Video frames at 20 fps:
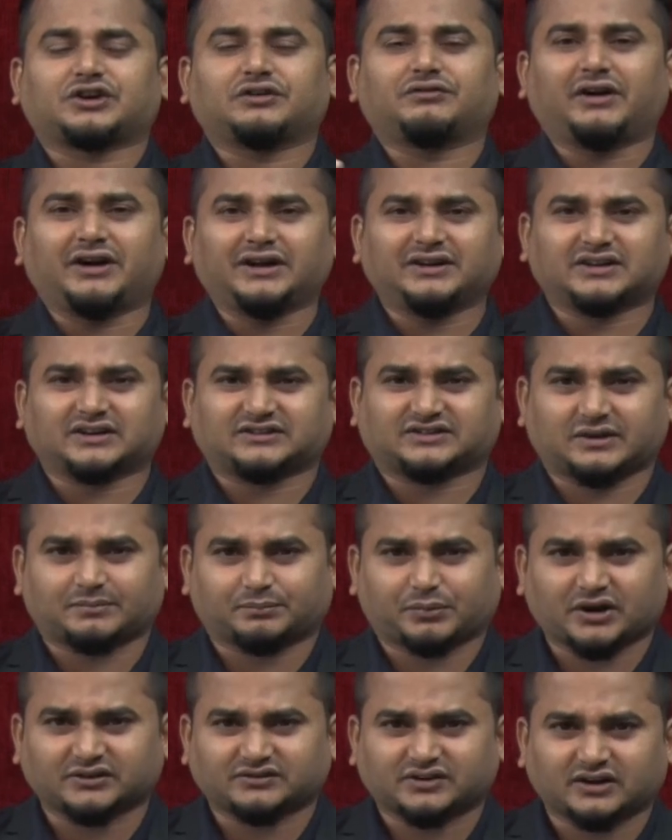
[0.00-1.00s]
keyword, in the
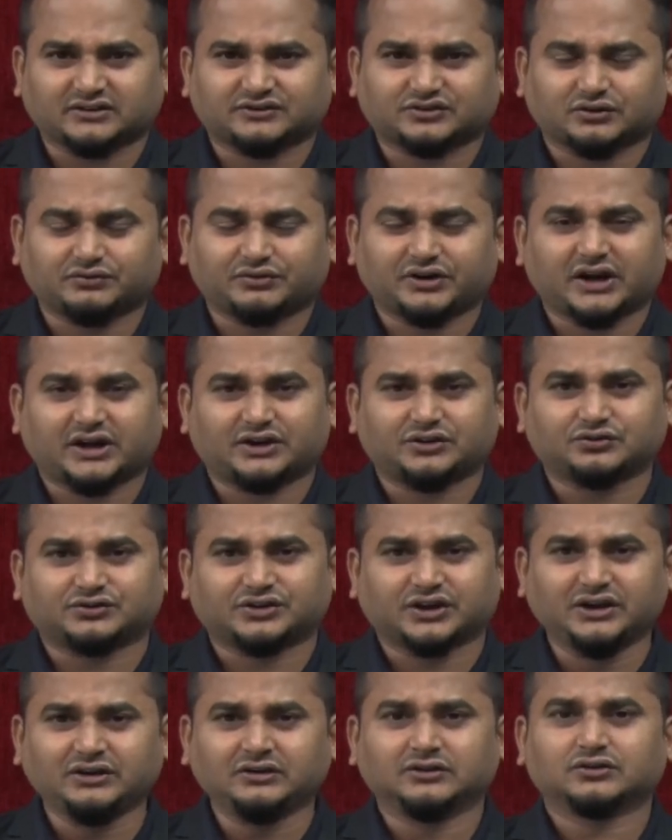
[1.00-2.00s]
subclass also we are
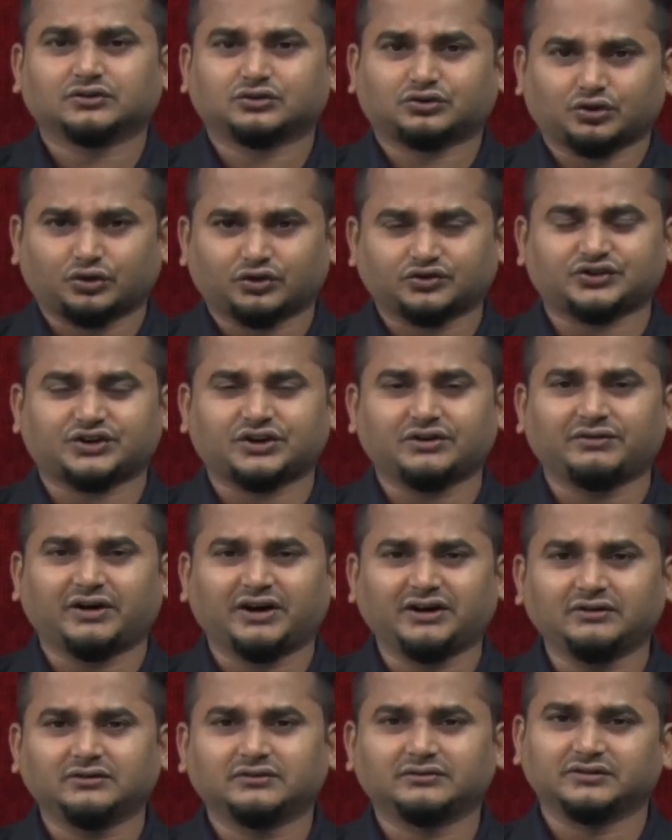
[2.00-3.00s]
using throws
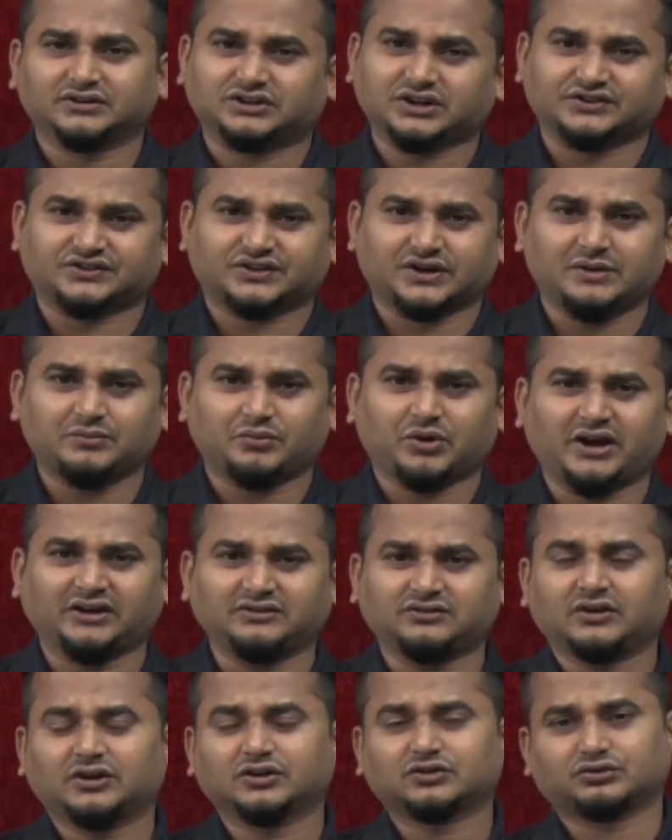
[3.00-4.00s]
keyword with the same
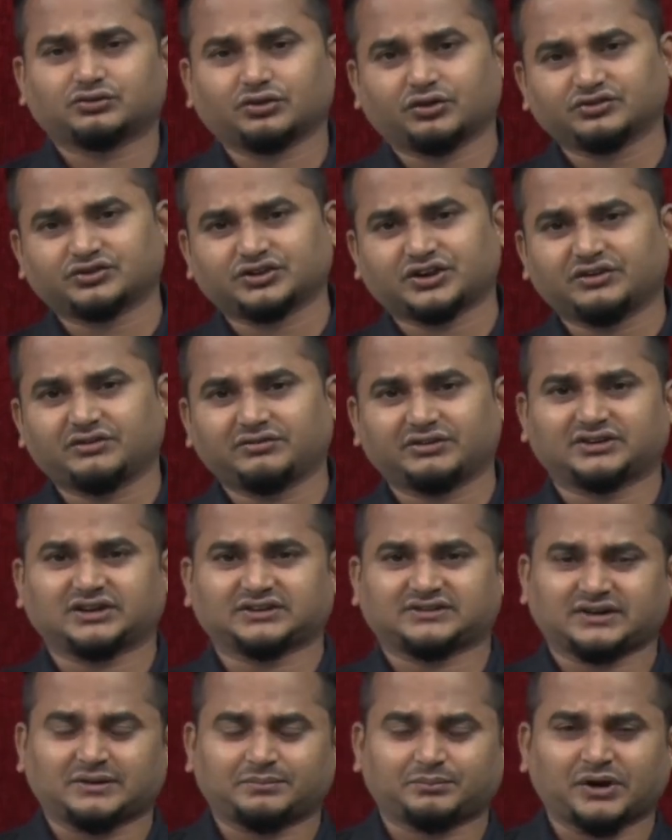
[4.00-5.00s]
class, throws keyword with the
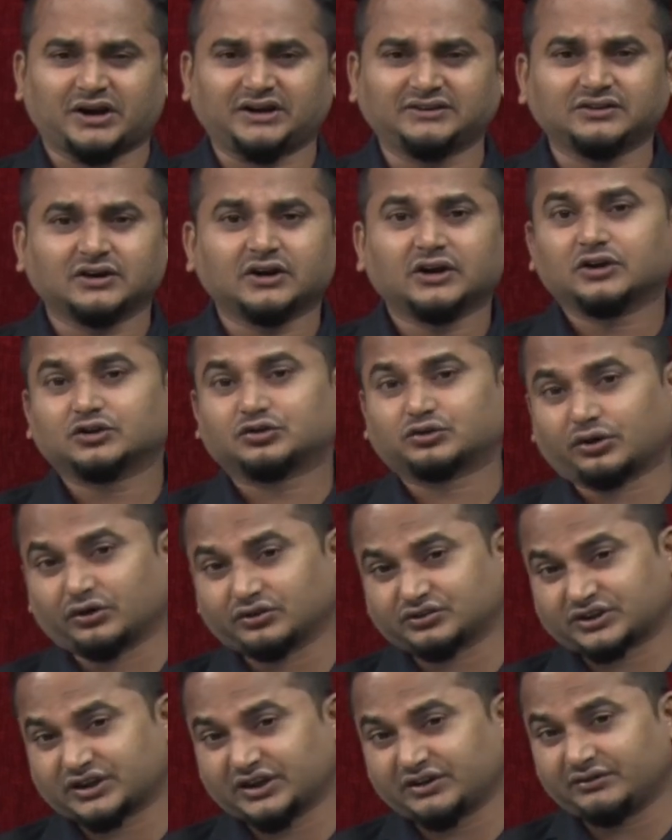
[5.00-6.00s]
subclass,
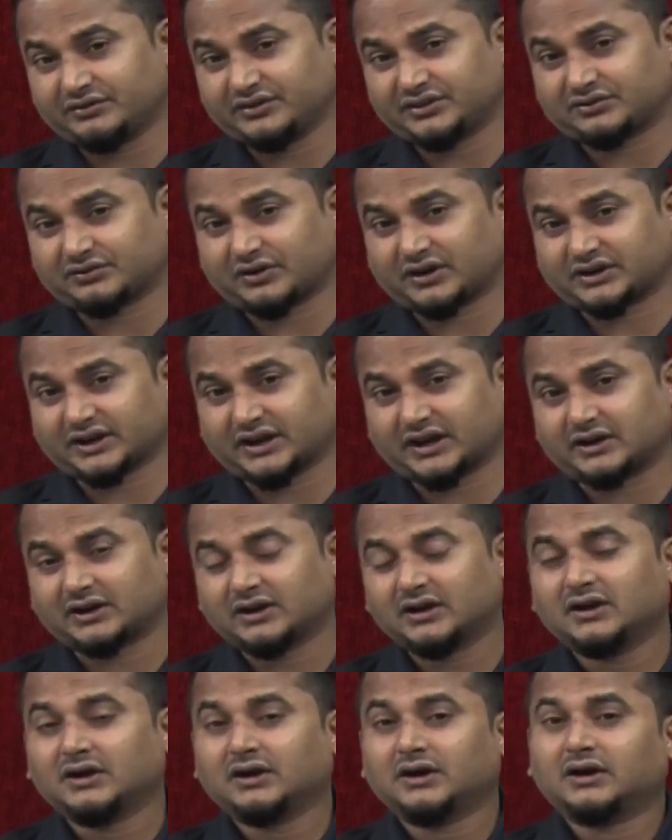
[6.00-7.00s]
throws keyword with what here,
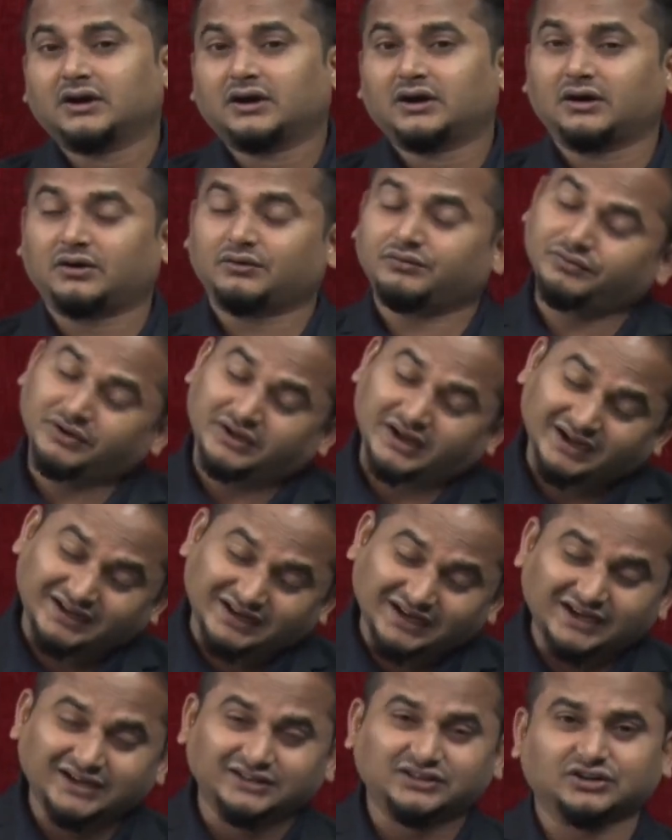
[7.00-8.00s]
we can
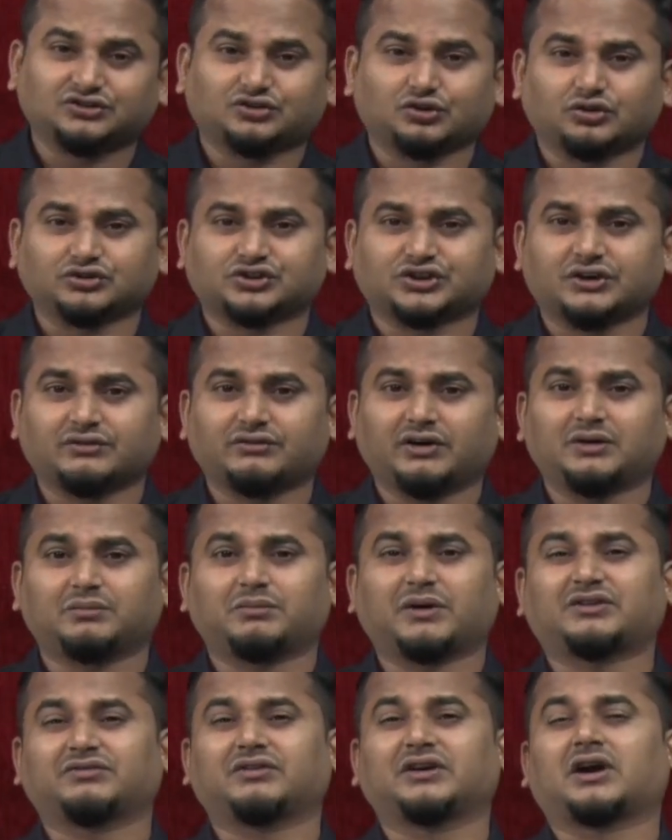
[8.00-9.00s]
delete the throws keyword,
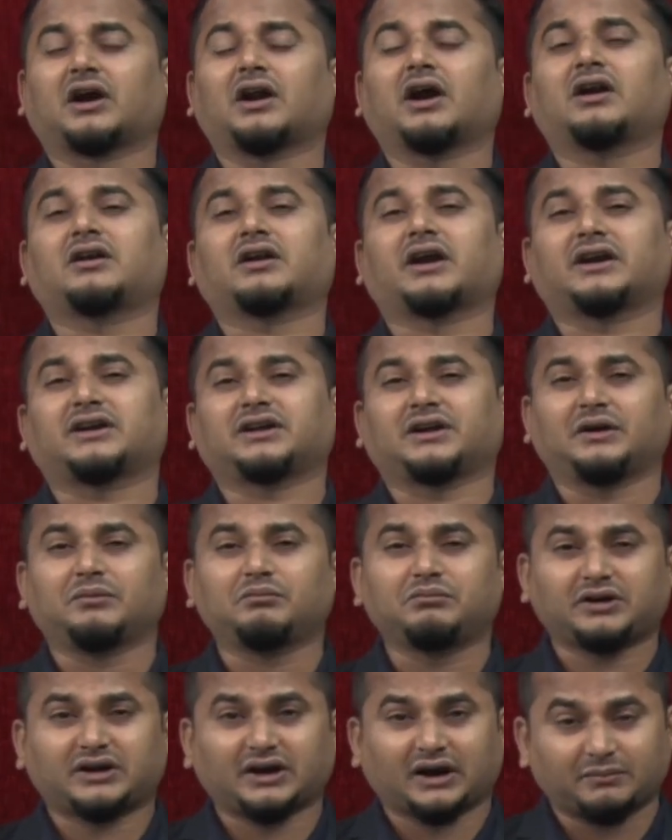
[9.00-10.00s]
but we cannot write
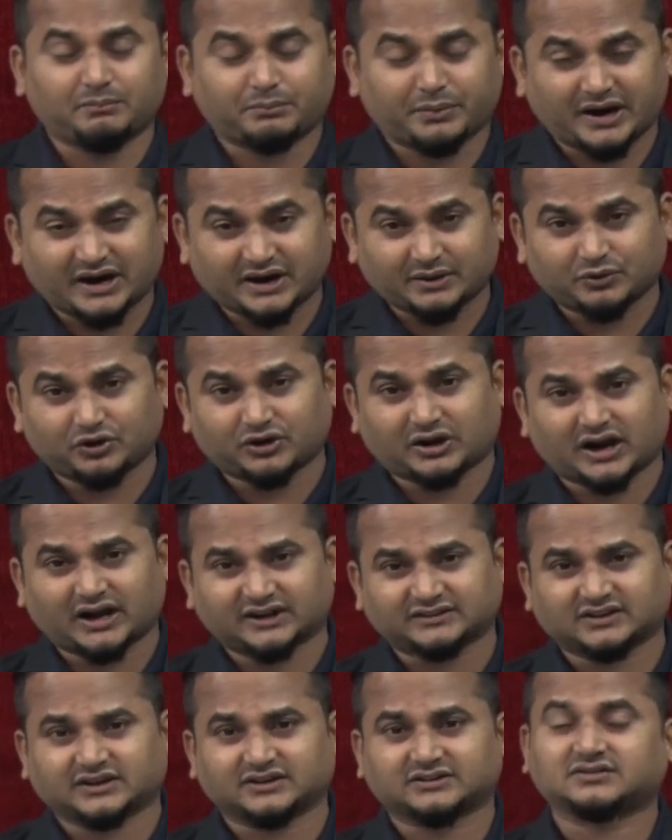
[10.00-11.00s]
incompatible
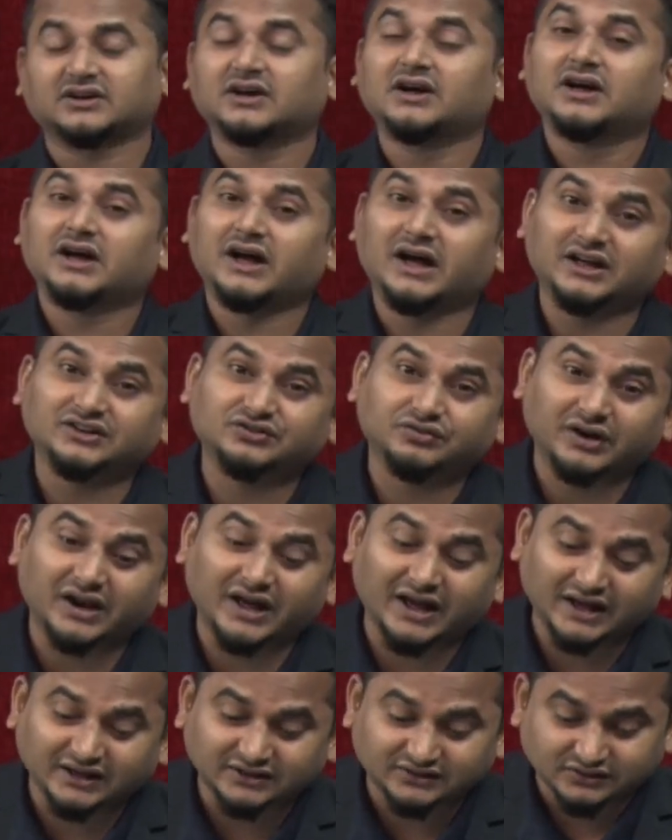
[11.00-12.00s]
classes as well
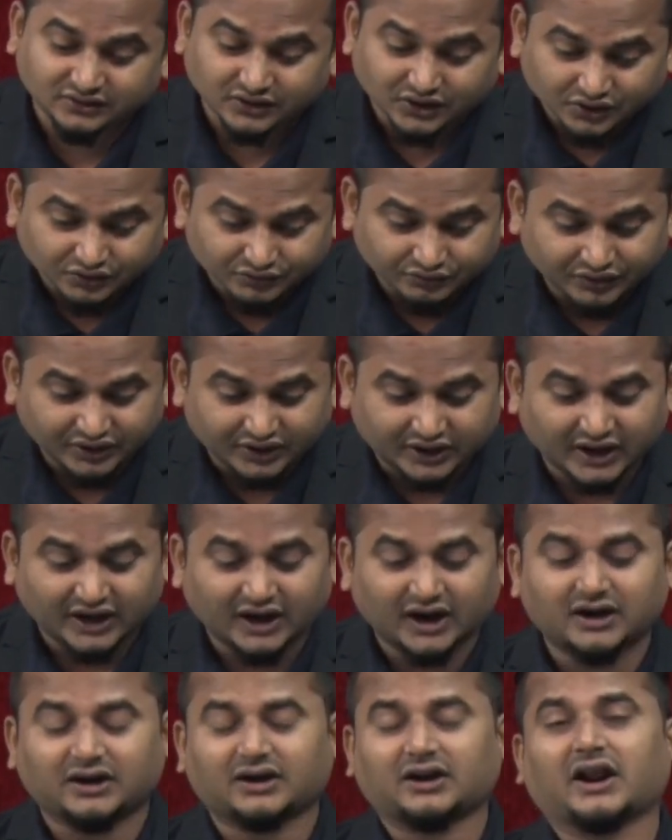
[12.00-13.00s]
as we
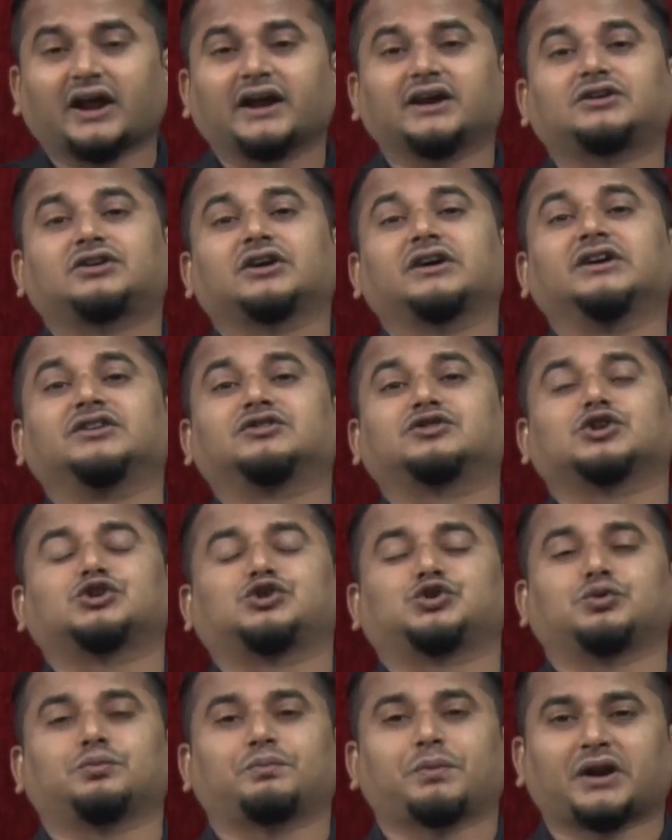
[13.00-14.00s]
cannot write it's a
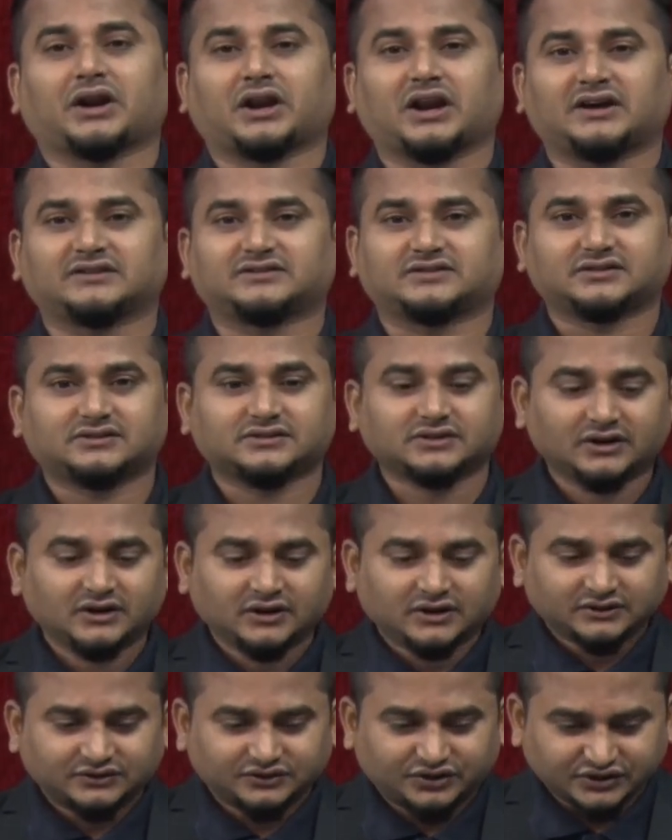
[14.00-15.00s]
superclass.
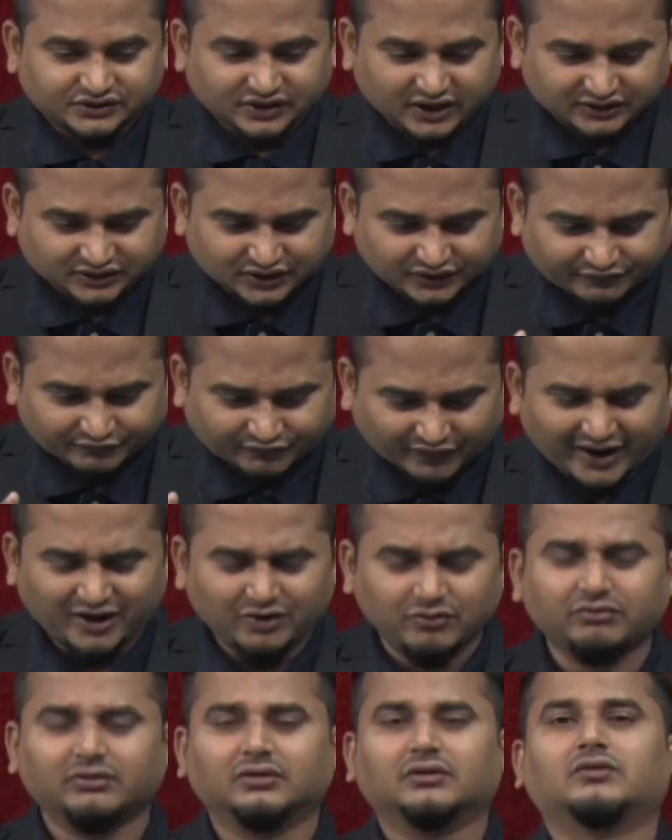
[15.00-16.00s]
These are the
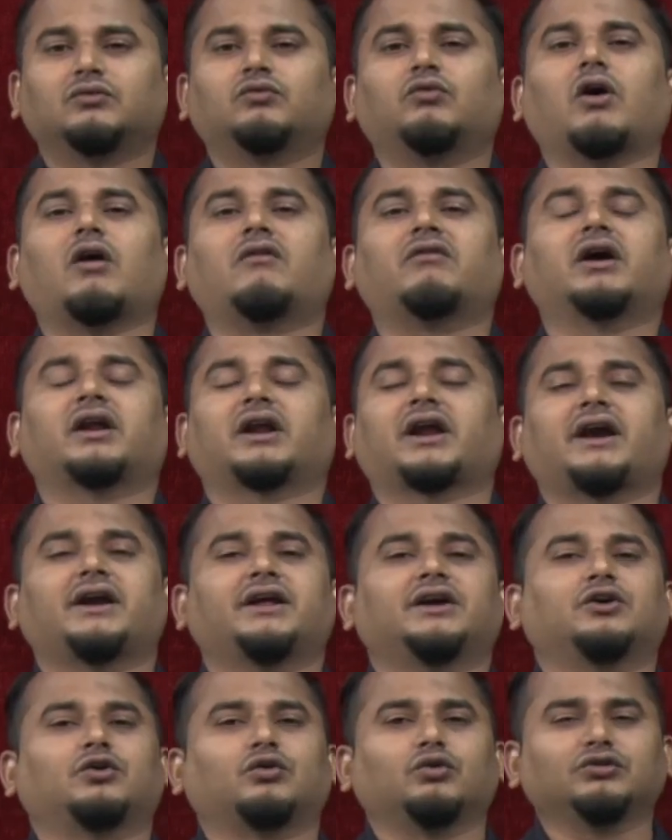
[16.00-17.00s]
5
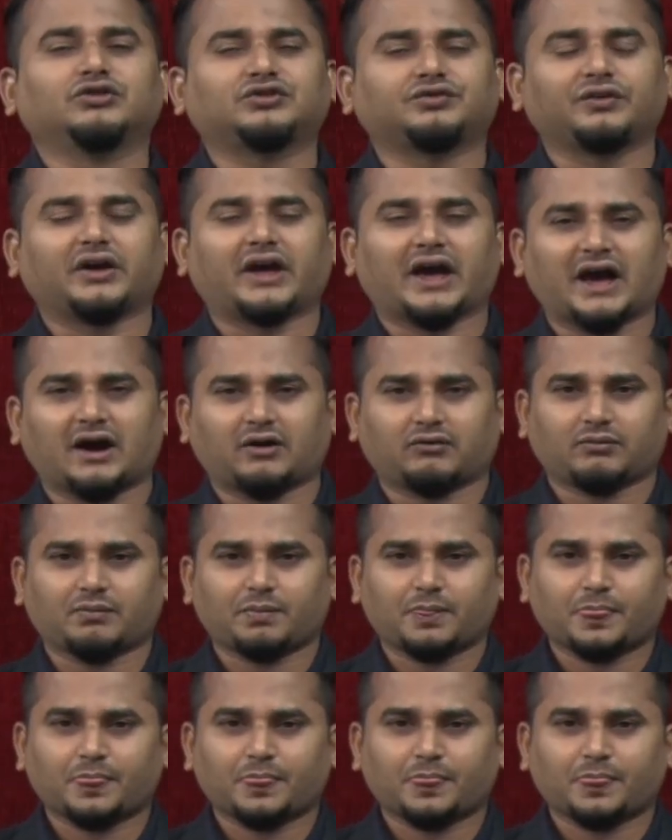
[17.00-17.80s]
overriding rules we have.